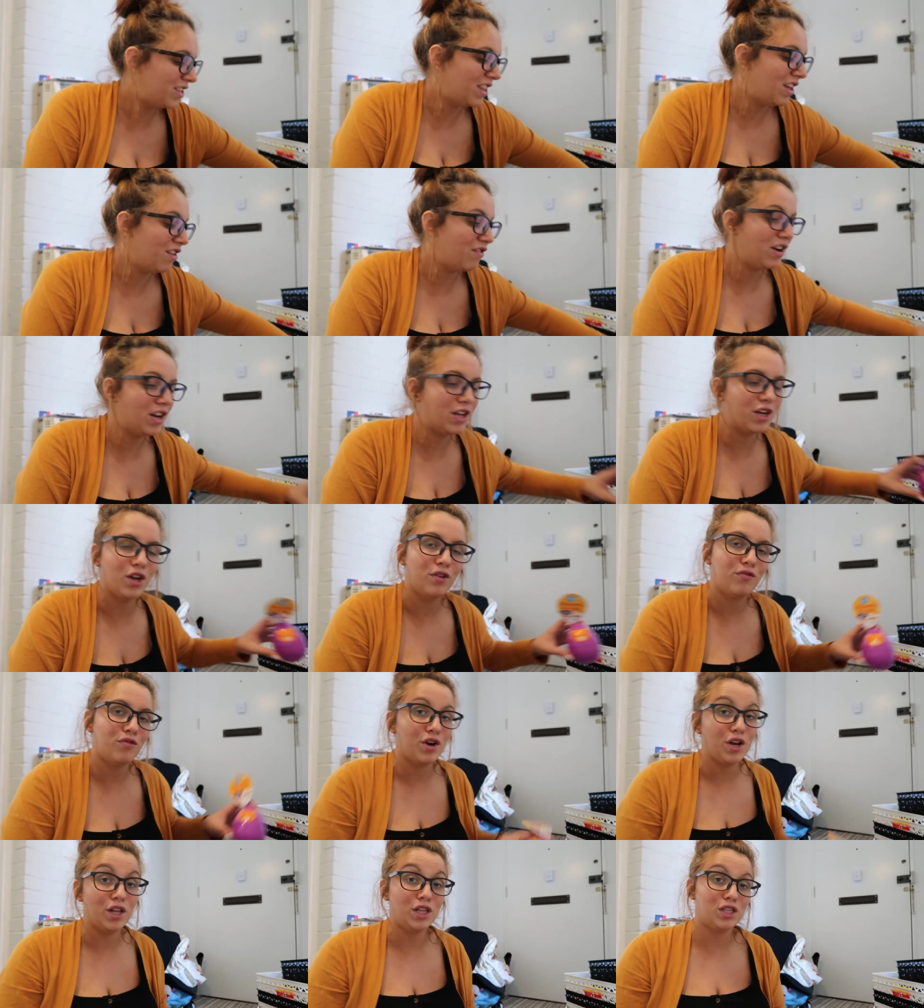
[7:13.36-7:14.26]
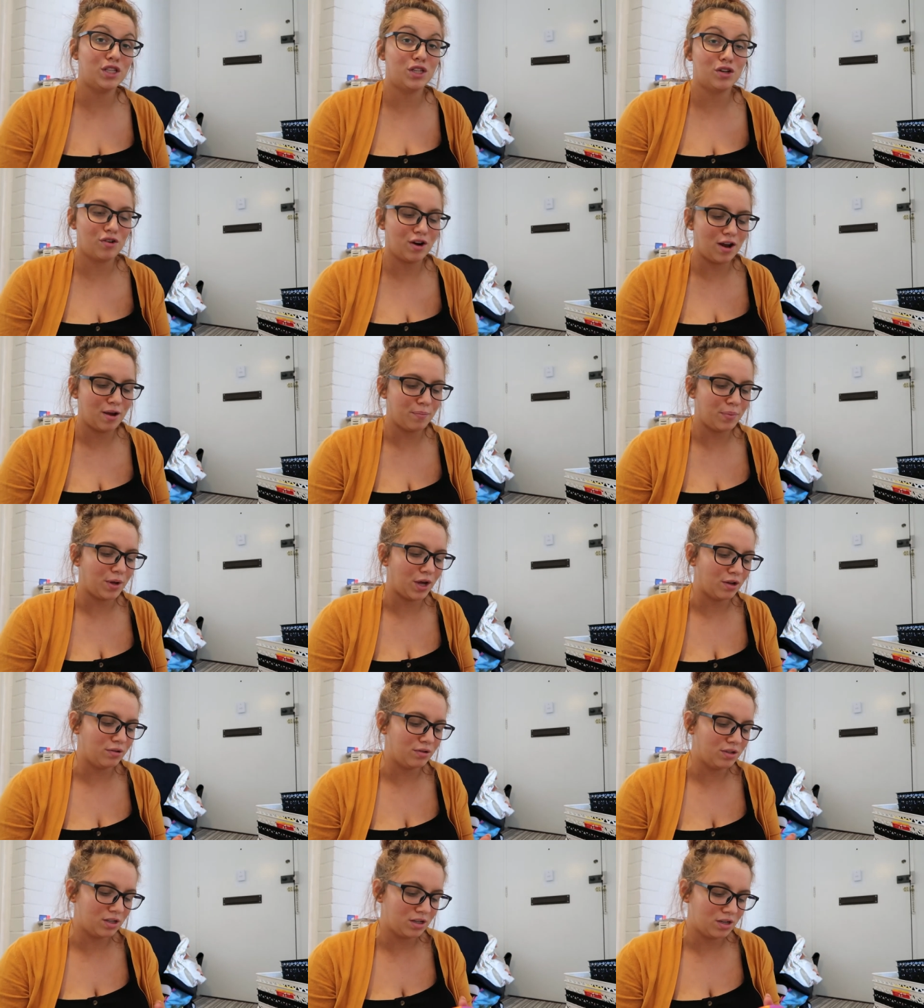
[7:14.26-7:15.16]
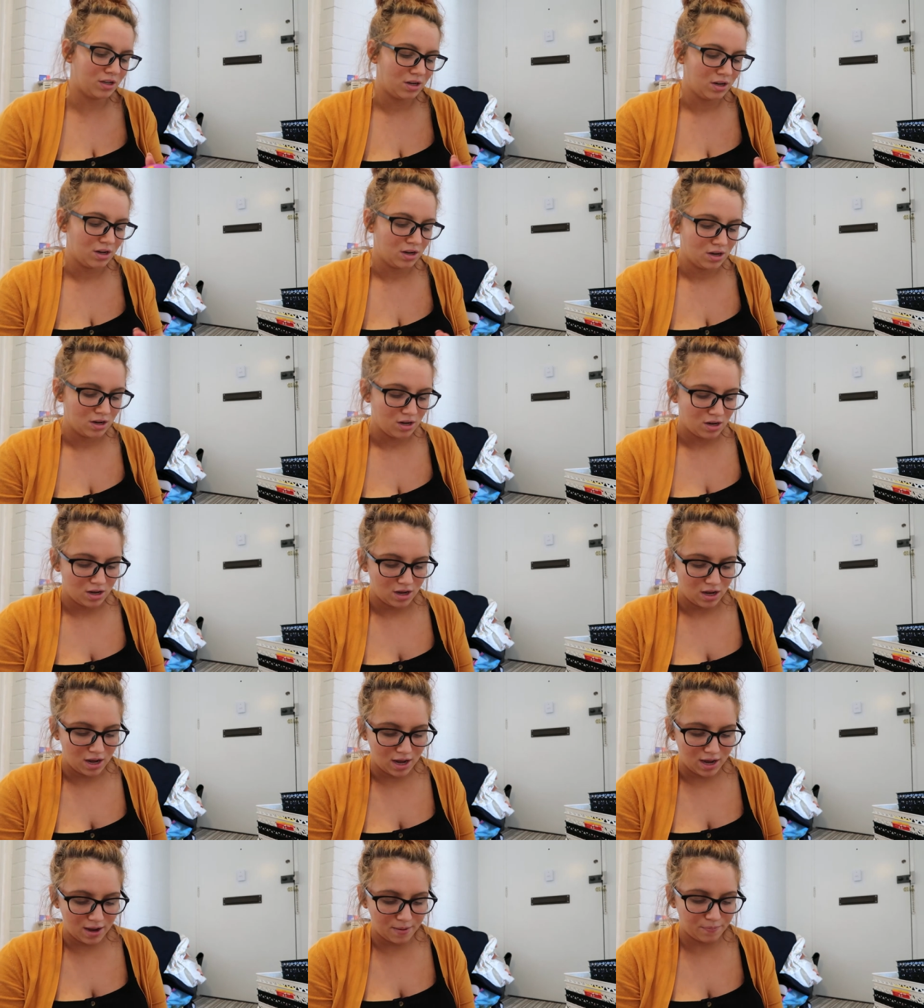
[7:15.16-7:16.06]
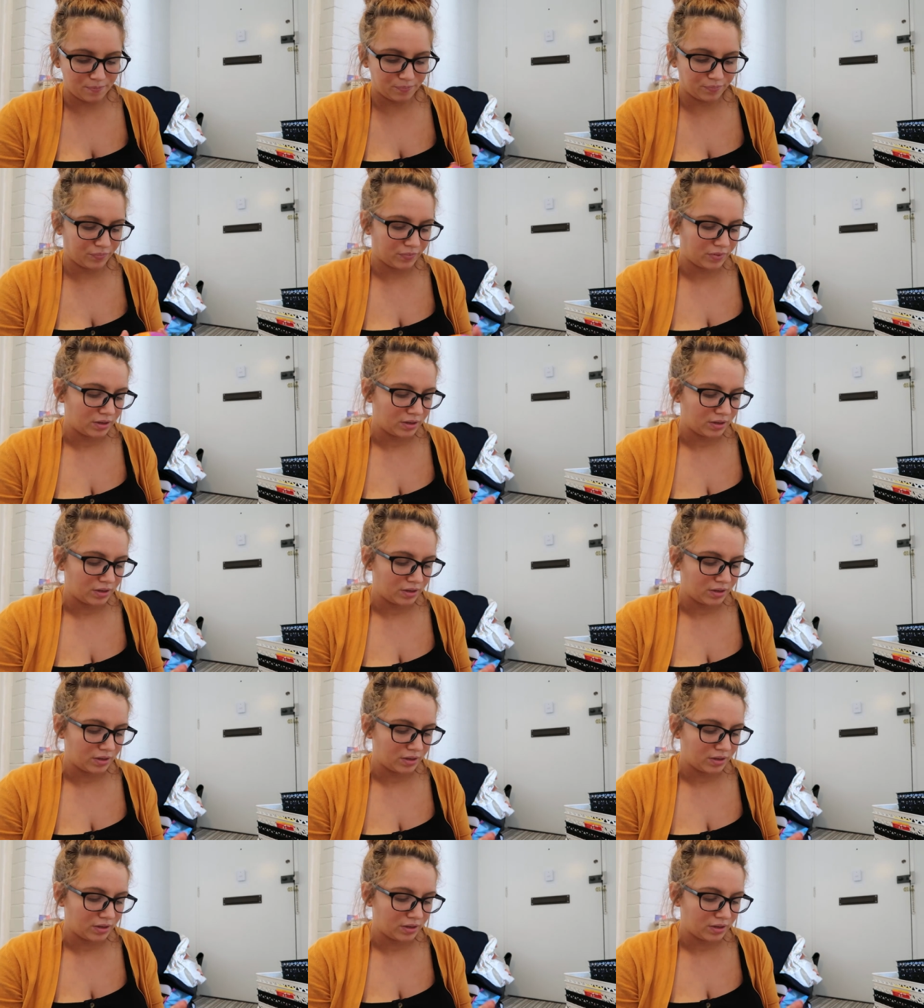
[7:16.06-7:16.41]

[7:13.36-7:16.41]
so they're really good for an Instagram post um,